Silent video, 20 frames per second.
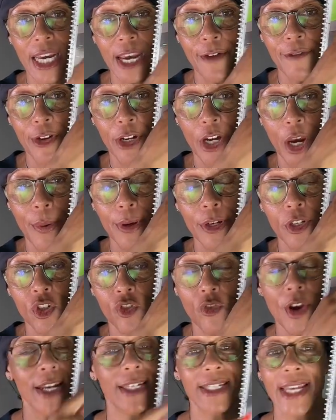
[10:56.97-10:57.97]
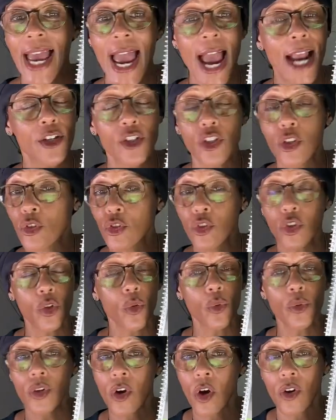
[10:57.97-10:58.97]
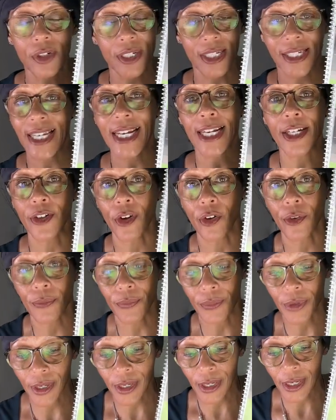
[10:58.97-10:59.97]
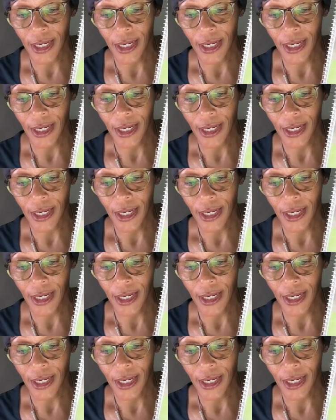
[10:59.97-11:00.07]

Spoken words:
If you're going straight ahead, you do not signal.